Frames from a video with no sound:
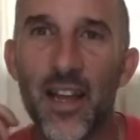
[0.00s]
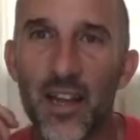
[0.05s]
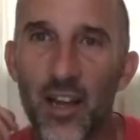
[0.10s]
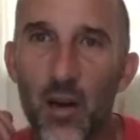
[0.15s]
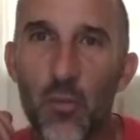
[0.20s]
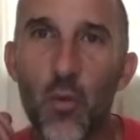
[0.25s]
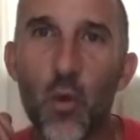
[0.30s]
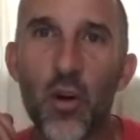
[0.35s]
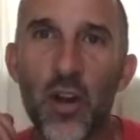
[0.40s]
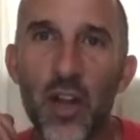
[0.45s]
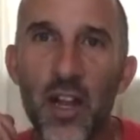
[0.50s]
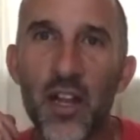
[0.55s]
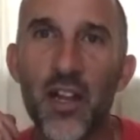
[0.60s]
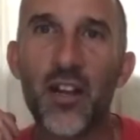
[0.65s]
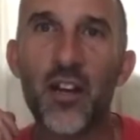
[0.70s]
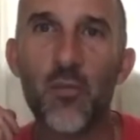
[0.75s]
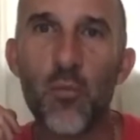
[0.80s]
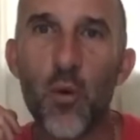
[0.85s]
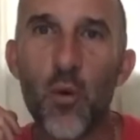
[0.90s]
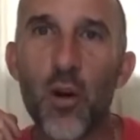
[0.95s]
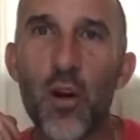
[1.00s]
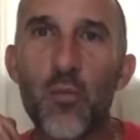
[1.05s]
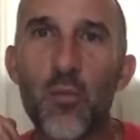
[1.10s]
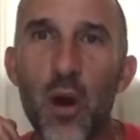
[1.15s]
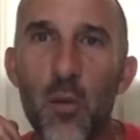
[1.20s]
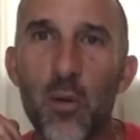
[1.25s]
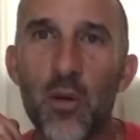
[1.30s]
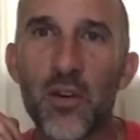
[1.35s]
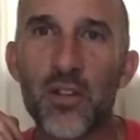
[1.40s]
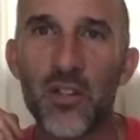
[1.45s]
Good morning,
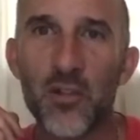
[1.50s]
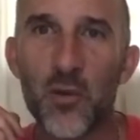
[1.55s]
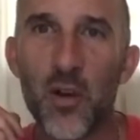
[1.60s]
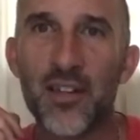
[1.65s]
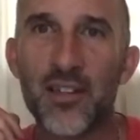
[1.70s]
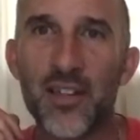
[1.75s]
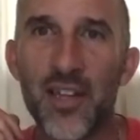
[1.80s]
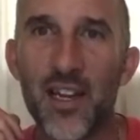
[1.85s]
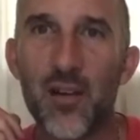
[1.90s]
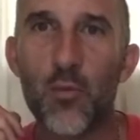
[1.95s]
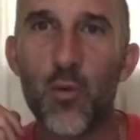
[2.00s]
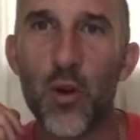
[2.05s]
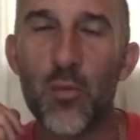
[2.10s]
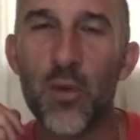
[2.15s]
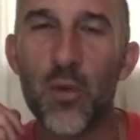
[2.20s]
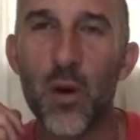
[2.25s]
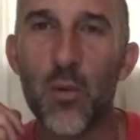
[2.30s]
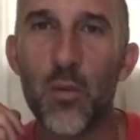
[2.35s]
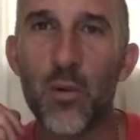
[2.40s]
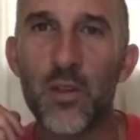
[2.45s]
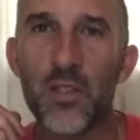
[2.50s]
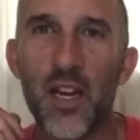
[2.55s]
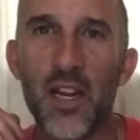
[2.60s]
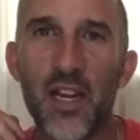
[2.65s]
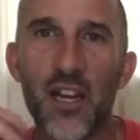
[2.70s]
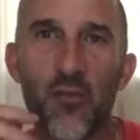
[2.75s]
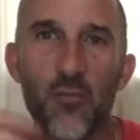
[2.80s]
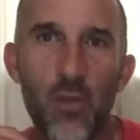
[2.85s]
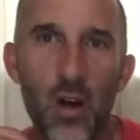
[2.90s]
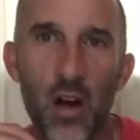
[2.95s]
Bubbers is what I say. Good morning, Bubbers, and I
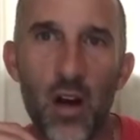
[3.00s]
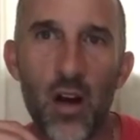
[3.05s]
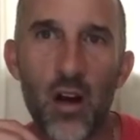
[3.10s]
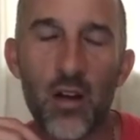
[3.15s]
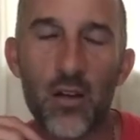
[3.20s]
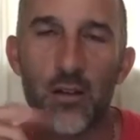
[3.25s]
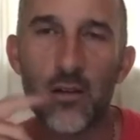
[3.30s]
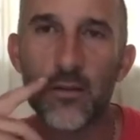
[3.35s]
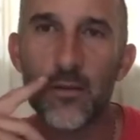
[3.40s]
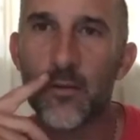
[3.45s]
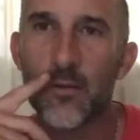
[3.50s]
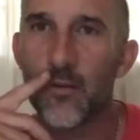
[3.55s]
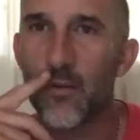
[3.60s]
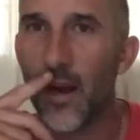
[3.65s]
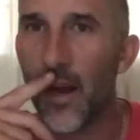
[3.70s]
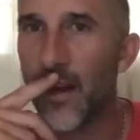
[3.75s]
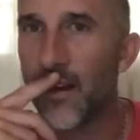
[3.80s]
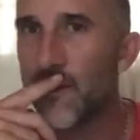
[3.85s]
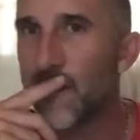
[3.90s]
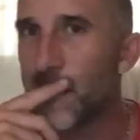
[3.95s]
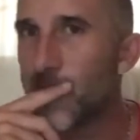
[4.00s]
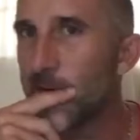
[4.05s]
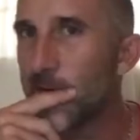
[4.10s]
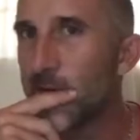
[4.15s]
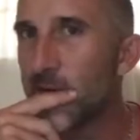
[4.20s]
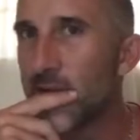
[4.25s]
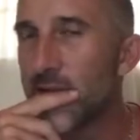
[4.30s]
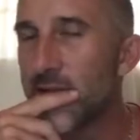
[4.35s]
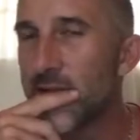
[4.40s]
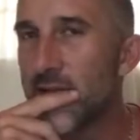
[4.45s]
give him a hug, right?
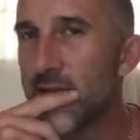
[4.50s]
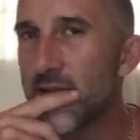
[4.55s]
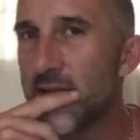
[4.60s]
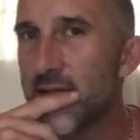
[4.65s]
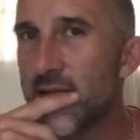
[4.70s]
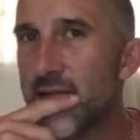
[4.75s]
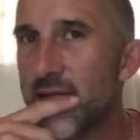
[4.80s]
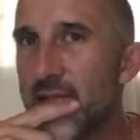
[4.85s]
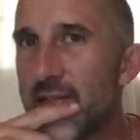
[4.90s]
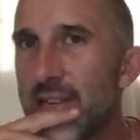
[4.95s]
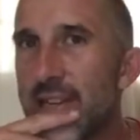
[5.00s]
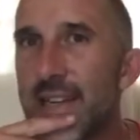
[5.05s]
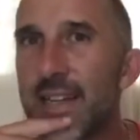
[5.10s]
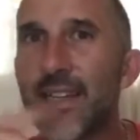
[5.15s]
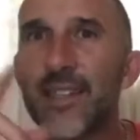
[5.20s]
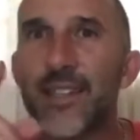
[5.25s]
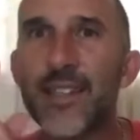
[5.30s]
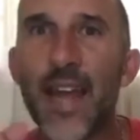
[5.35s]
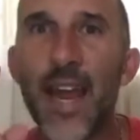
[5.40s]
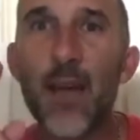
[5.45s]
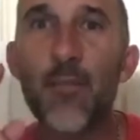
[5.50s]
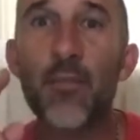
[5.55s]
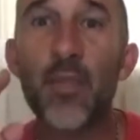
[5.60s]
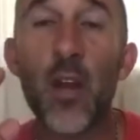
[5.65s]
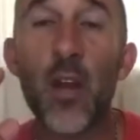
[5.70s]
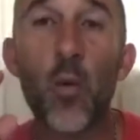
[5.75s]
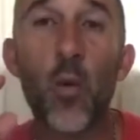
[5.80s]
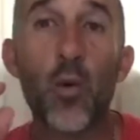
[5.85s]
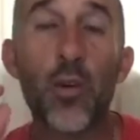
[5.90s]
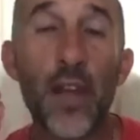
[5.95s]
Same
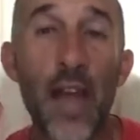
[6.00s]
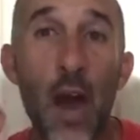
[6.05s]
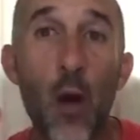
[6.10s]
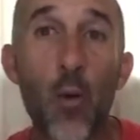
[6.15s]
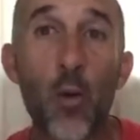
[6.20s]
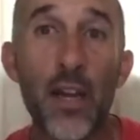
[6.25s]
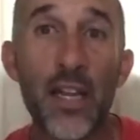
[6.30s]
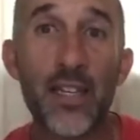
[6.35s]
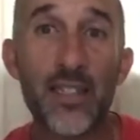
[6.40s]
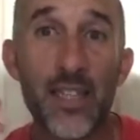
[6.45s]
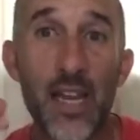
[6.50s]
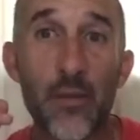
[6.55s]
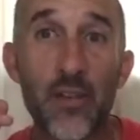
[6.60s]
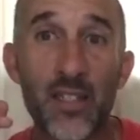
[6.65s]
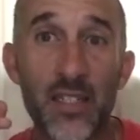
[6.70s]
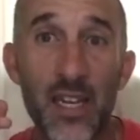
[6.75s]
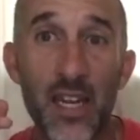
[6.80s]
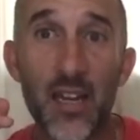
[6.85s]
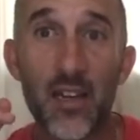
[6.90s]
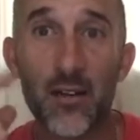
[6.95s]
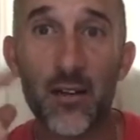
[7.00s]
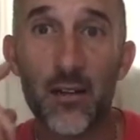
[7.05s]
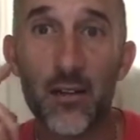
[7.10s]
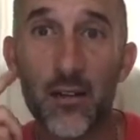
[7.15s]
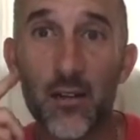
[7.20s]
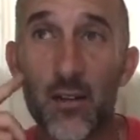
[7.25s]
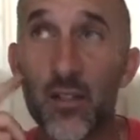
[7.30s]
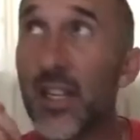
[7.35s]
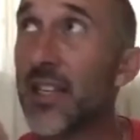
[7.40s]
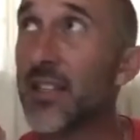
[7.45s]
thing now when he's 17,
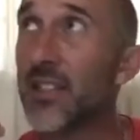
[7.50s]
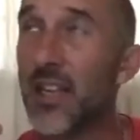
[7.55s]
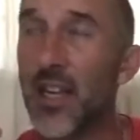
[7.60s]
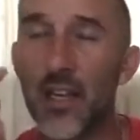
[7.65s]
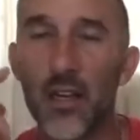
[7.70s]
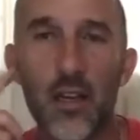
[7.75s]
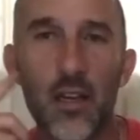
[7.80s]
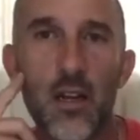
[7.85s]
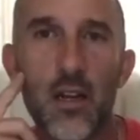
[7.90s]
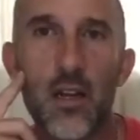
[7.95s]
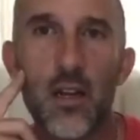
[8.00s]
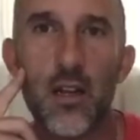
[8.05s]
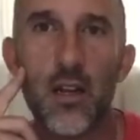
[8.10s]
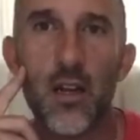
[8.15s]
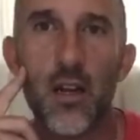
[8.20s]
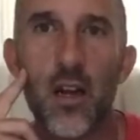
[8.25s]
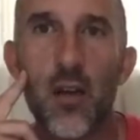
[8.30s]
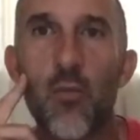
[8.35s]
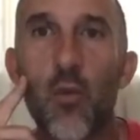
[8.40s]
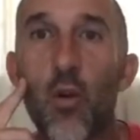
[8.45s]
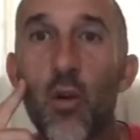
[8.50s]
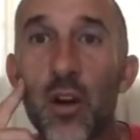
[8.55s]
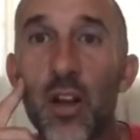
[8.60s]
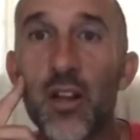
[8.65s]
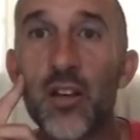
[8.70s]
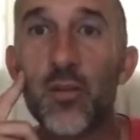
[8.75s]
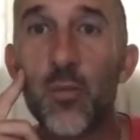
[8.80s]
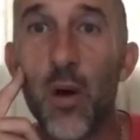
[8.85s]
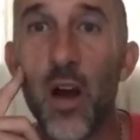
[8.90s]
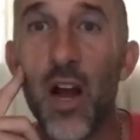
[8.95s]
16. Good
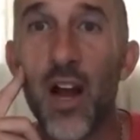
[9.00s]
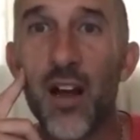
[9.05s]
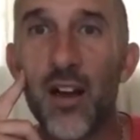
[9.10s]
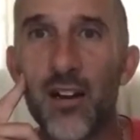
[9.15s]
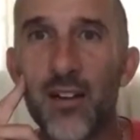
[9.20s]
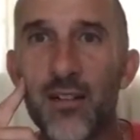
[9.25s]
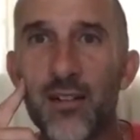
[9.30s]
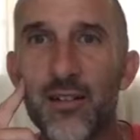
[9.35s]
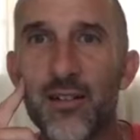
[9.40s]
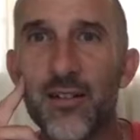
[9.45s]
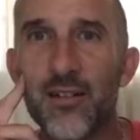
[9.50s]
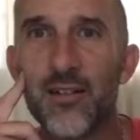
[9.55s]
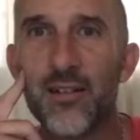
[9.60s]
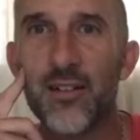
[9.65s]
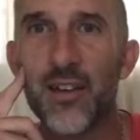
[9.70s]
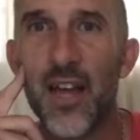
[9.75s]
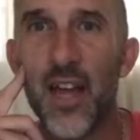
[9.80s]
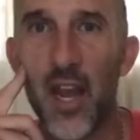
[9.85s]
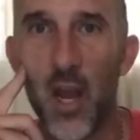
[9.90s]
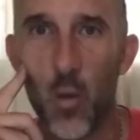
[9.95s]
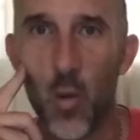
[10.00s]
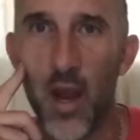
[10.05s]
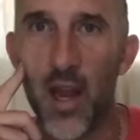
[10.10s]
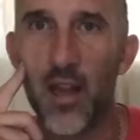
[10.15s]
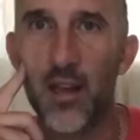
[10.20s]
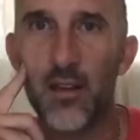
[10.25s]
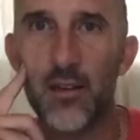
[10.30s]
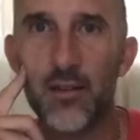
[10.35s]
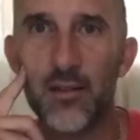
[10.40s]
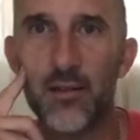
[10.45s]
morning, Tobiah, and I
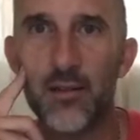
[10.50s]
wait.